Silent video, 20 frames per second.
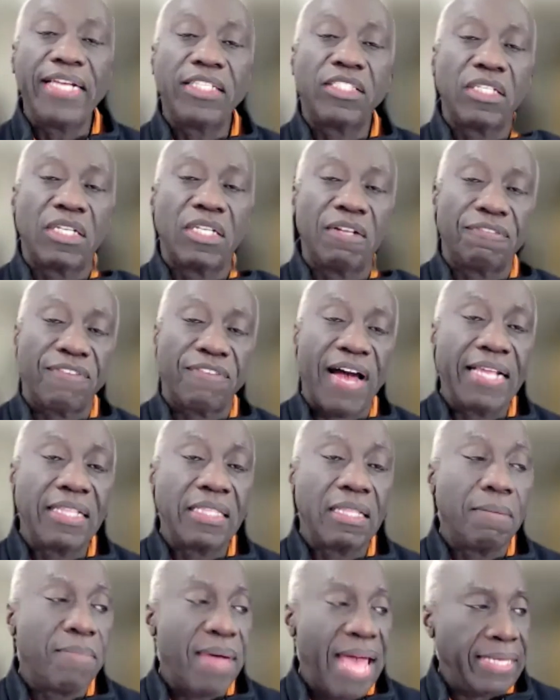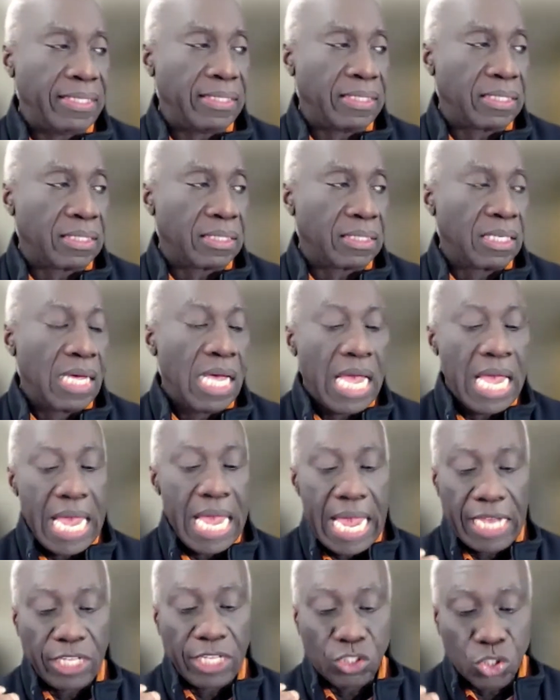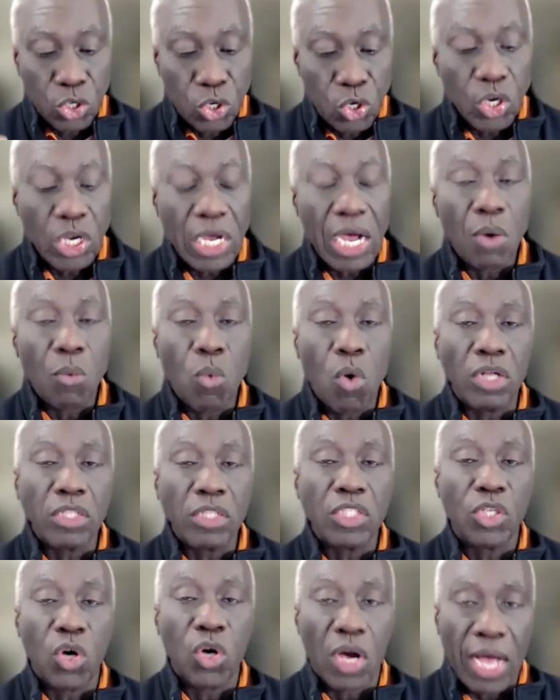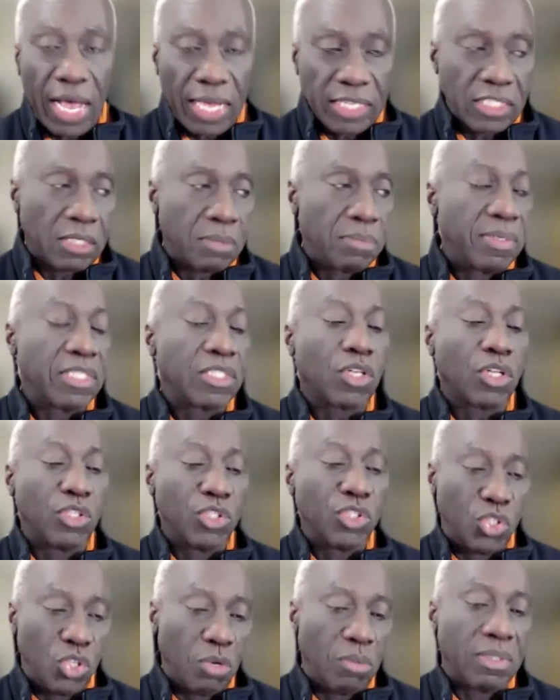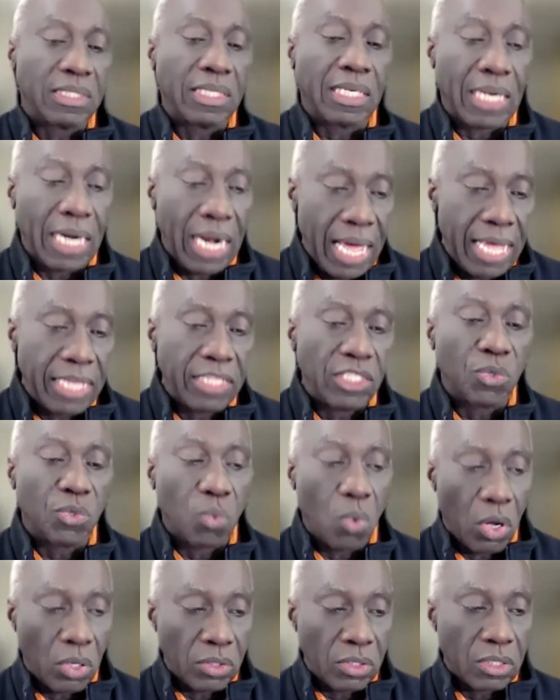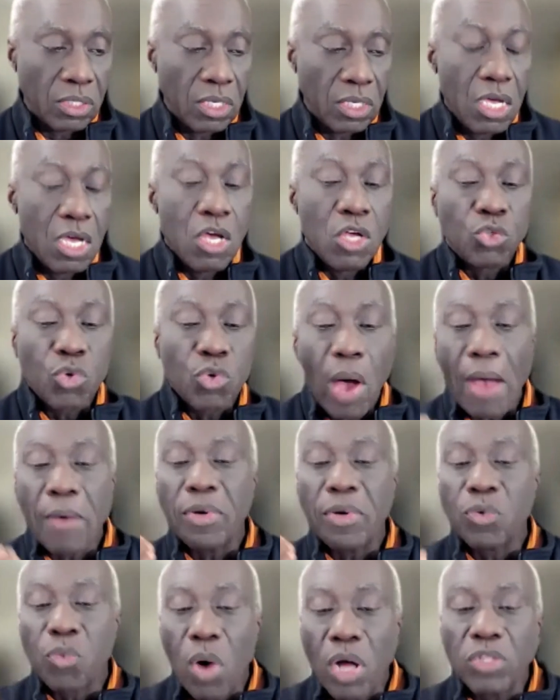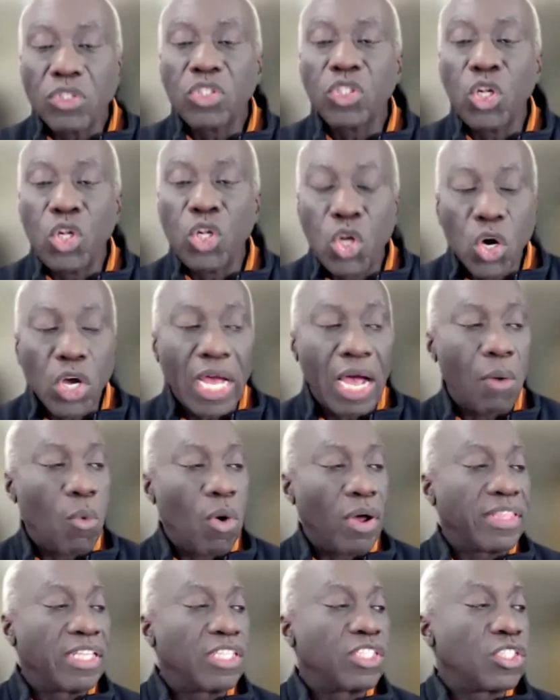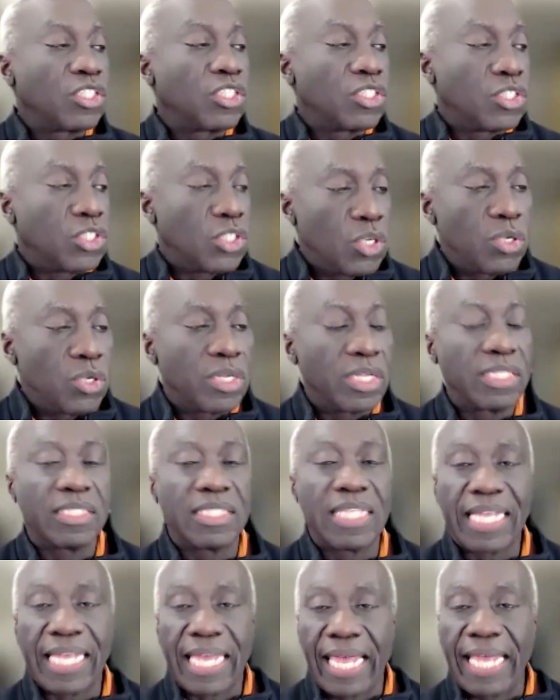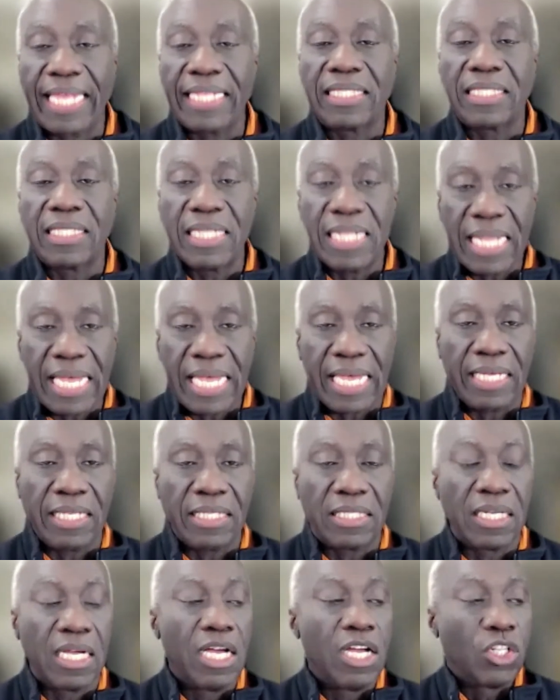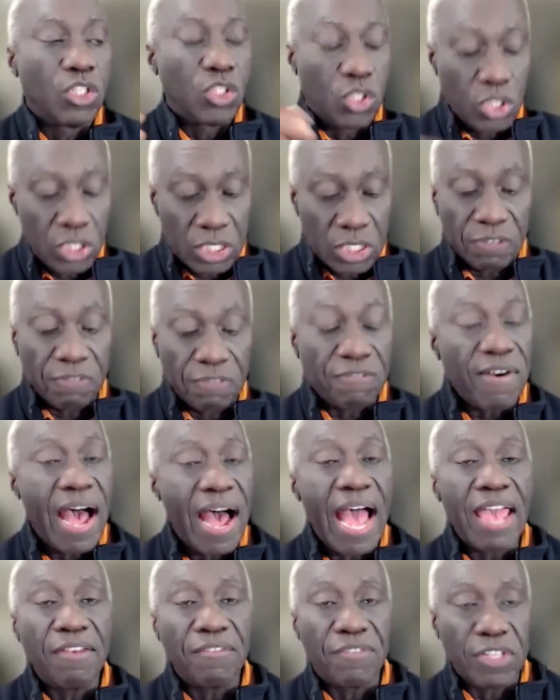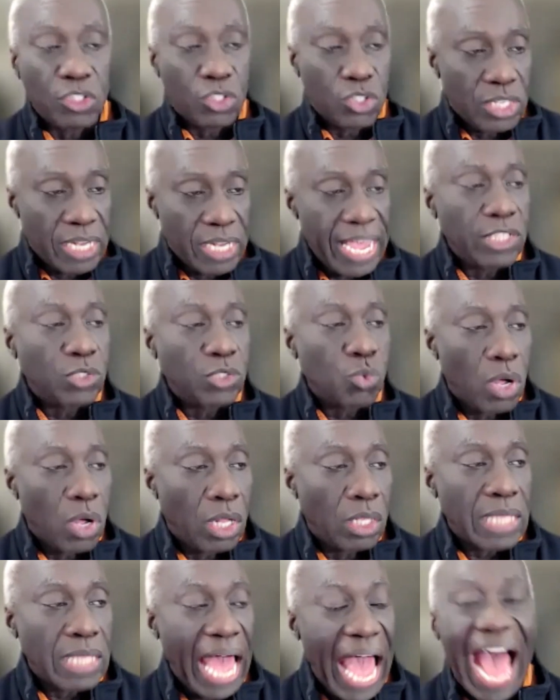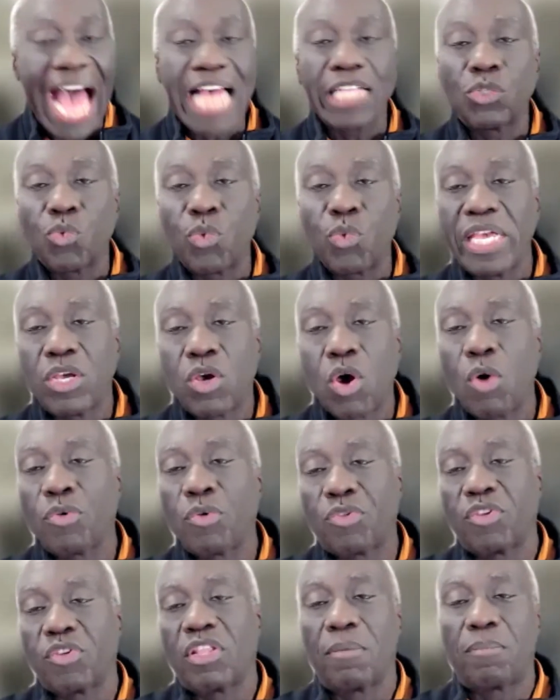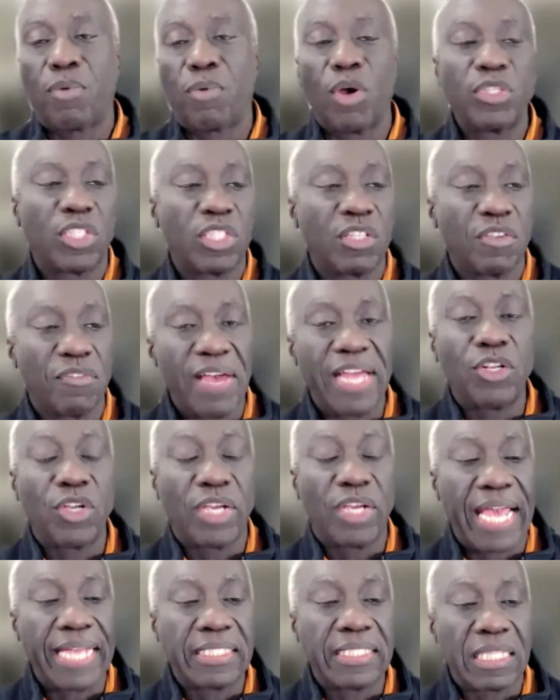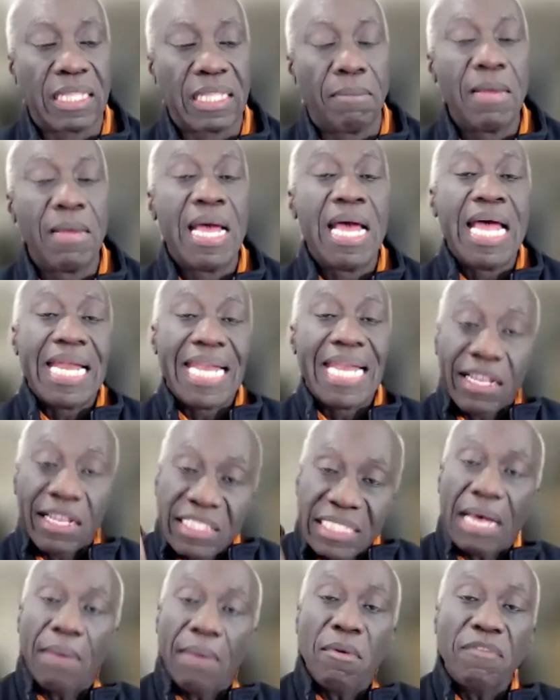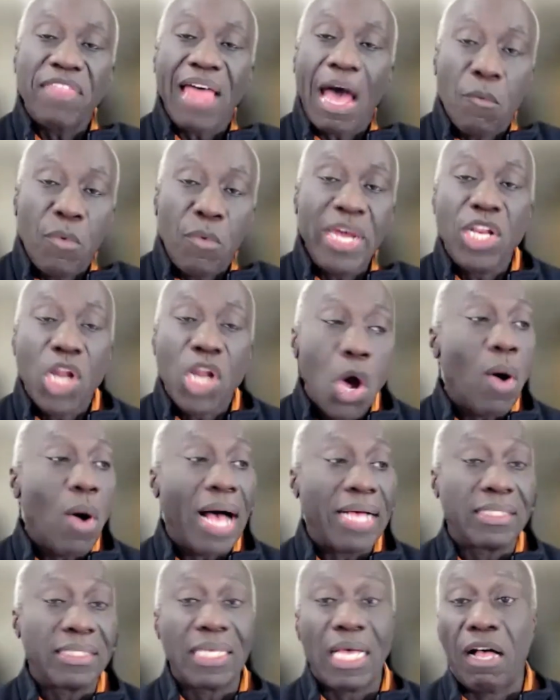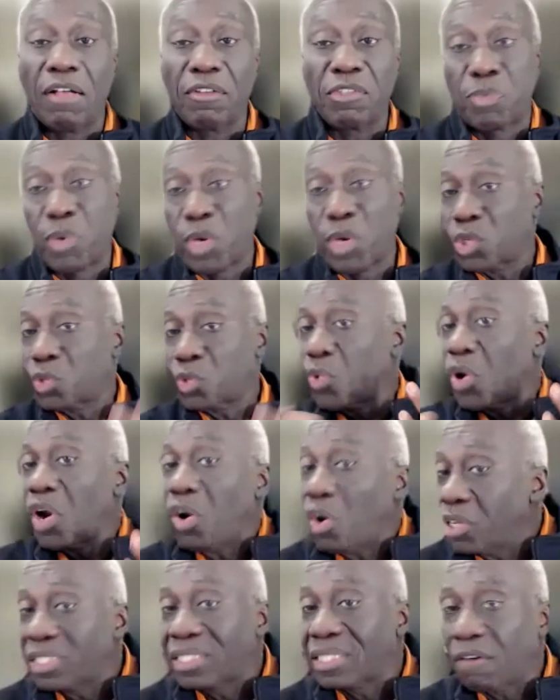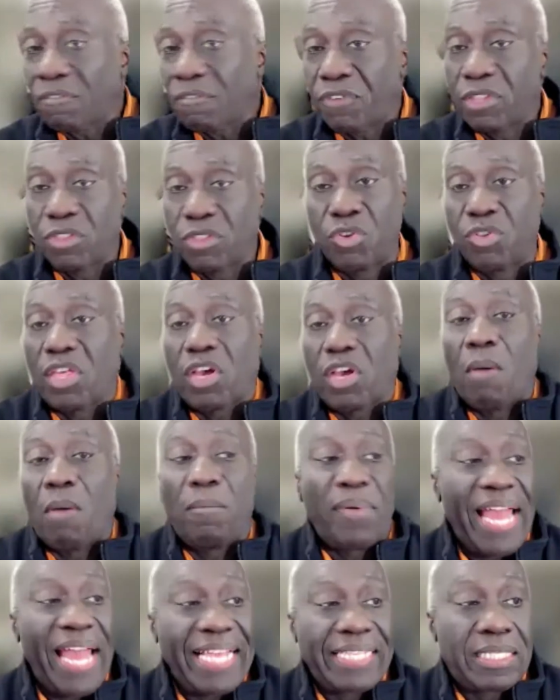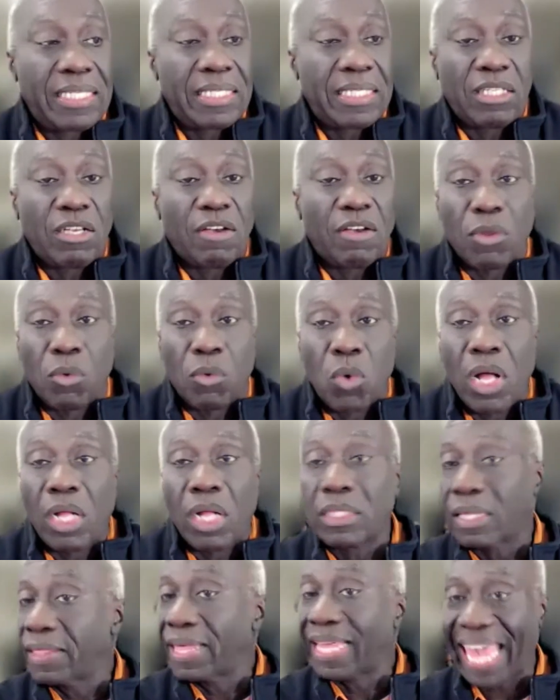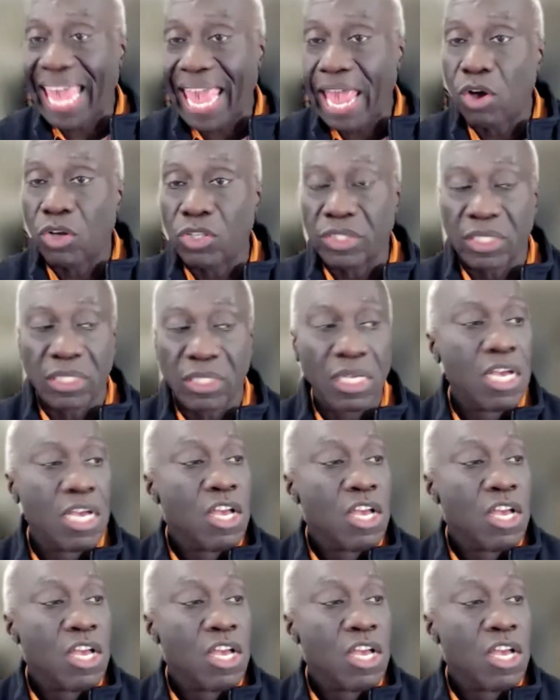to define the best is to look at what your customers, consumers, and clients want. So I would want to look at what the students, the kids, need to survive in today's world as we go through the process of educating them. Now, some of that we know ourselves because we're all suffering through the complexity of the world and the chaos.